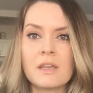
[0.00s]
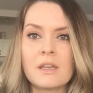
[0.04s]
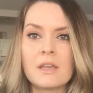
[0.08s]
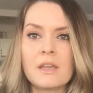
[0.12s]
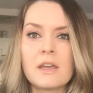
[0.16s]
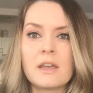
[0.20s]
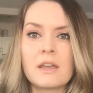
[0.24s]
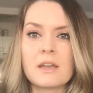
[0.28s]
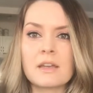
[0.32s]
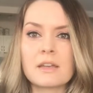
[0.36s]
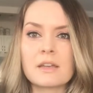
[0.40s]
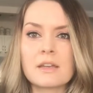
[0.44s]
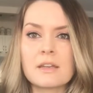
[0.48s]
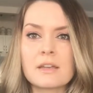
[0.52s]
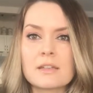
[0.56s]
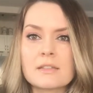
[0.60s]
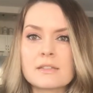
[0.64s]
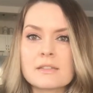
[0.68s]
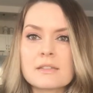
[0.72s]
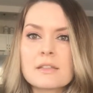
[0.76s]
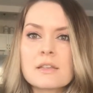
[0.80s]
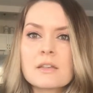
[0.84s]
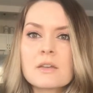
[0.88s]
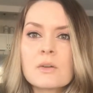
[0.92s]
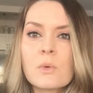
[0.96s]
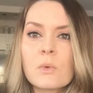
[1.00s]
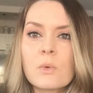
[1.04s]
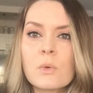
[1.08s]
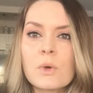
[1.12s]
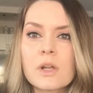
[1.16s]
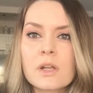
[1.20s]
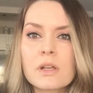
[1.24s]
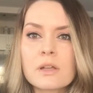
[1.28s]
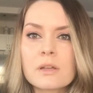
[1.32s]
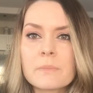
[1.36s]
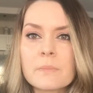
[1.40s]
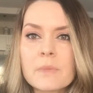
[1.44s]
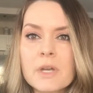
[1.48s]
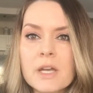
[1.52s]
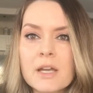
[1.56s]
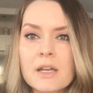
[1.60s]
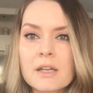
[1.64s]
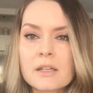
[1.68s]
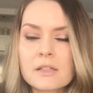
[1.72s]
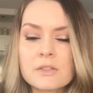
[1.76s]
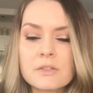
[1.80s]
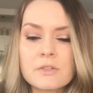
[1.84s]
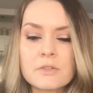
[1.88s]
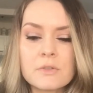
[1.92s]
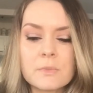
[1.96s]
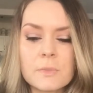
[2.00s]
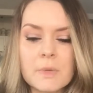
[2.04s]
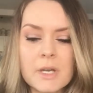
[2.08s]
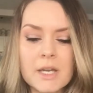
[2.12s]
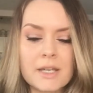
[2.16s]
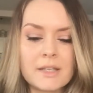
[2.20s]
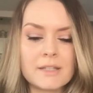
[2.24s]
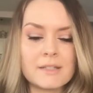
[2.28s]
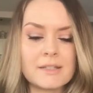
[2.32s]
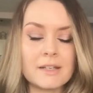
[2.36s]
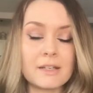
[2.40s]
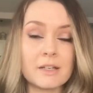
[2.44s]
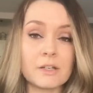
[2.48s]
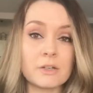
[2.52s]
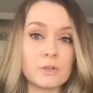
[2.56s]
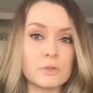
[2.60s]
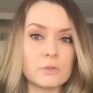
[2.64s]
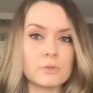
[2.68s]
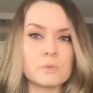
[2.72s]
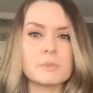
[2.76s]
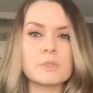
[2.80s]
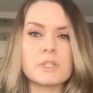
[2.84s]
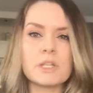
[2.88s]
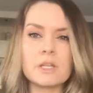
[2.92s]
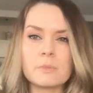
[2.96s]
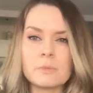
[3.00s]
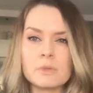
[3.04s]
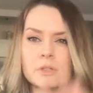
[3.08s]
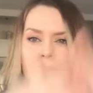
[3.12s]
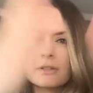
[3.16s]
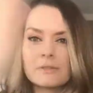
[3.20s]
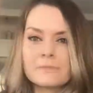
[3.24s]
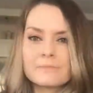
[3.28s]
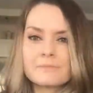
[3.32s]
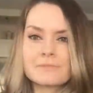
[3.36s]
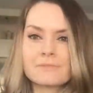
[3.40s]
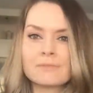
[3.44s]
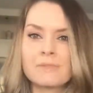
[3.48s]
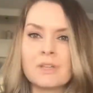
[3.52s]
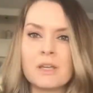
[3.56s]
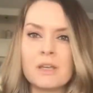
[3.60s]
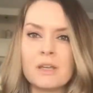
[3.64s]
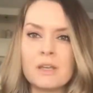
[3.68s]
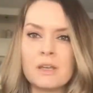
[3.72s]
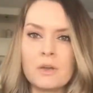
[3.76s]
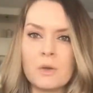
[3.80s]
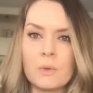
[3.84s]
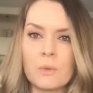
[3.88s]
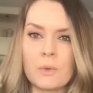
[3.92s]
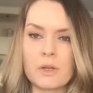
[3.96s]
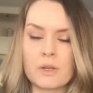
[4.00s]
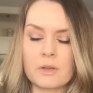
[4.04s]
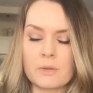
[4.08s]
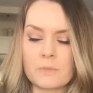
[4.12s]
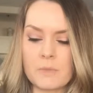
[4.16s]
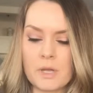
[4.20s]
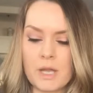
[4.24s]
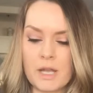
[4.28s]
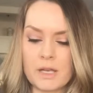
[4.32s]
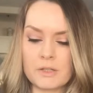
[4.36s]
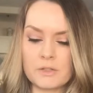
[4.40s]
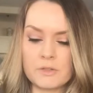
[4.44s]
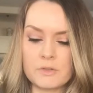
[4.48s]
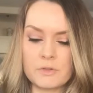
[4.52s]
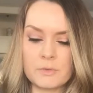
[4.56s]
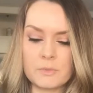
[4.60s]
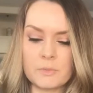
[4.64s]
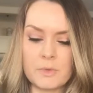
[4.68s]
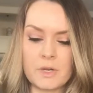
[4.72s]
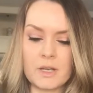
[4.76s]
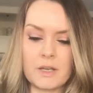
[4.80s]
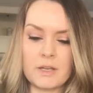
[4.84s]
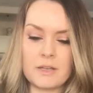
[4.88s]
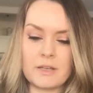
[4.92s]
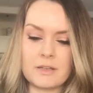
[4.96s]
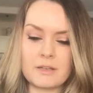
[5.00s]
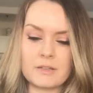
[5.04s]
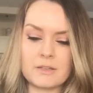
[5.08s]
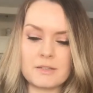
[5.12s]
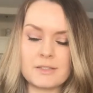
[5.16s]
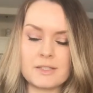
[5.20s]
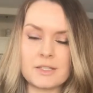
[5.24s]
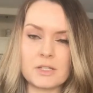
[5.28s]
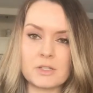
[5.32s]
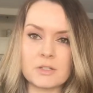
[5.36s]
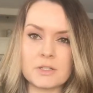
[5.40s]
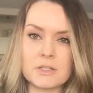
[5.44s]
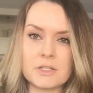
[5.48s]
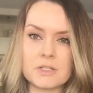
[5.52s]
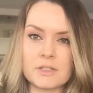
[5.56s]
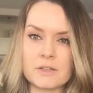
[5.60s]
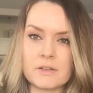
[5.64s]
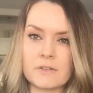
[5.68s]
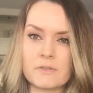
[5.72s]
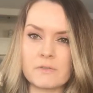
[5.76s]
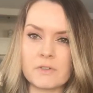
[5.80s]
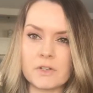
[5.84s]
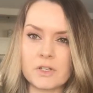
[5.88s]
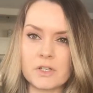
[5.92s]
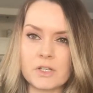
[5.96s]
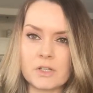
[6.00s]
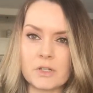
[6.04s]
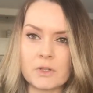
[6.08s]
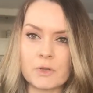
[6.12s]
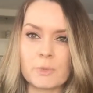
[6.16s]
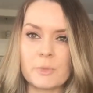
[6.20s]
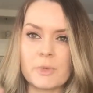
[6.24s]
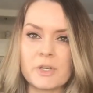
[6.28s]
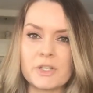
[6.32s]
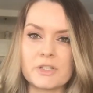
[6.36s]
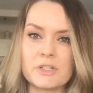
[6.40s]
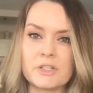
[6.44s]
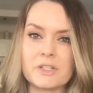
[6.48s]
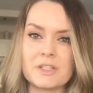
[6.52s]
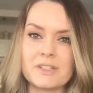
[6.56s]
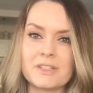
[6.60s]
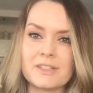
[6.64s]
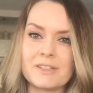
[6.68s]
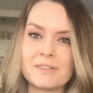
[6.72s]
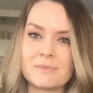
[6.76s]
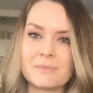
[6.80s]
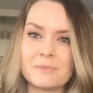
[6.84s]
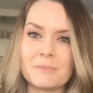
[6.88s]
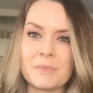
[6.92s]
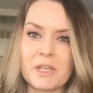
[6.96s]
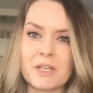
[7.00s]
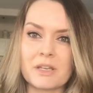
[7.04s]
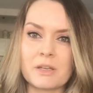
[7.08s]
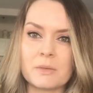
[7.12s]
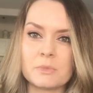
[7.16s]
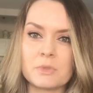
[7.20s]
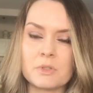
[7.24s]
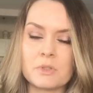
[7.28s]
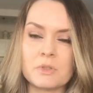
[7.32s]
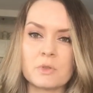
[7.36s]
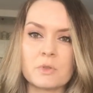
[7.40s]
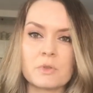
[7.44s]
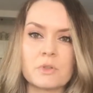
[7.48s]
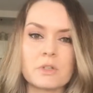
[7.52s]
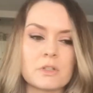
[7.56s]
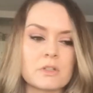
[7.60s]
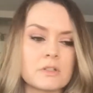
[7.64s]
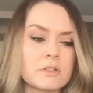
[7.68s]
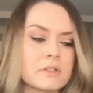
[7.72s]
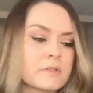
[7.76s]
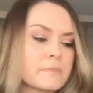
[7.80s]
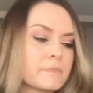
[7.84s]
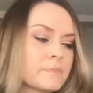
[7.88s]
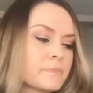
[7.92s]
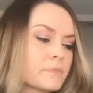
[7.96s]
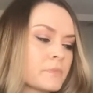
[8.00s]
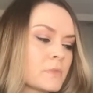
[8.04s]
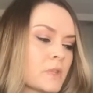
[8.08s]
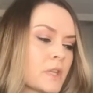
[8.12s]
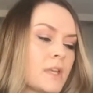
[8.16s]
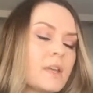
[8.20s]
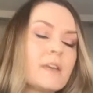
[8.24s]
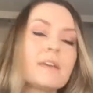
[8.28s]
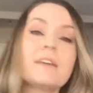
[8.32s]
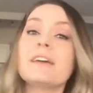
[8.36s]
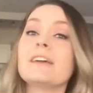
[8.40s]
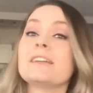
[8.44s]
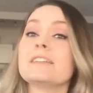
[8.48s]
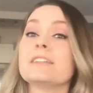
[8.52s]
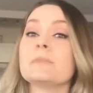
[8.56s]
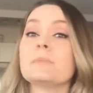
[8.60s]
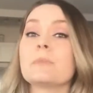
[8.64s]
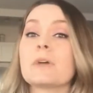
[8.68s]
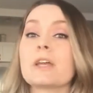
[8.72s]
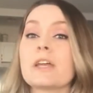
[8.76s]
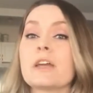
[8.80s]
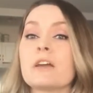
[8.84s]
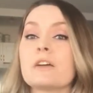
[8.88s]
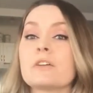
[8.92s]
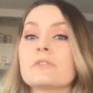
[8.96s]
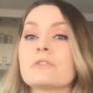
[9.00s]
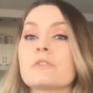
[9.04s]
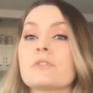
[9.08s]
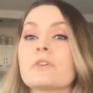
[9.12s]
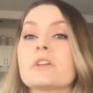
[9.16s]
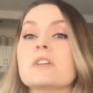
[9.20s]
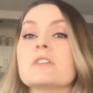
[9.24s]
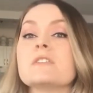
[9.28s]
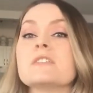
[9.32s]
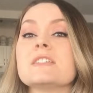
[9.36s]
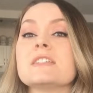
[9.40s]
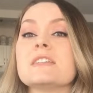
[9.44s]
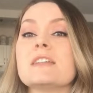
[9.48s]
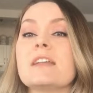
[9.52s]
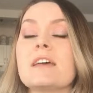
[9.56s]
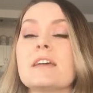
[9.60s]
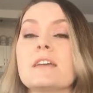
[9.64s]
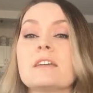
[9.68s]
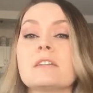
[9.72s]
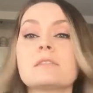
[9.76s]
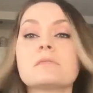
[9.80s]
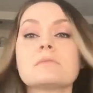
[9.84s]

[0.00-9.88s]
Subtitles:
Hi guys, welcome back to my dining room table. Welcome back to my series of very low budget makeup tutorials. I did my hair for you today.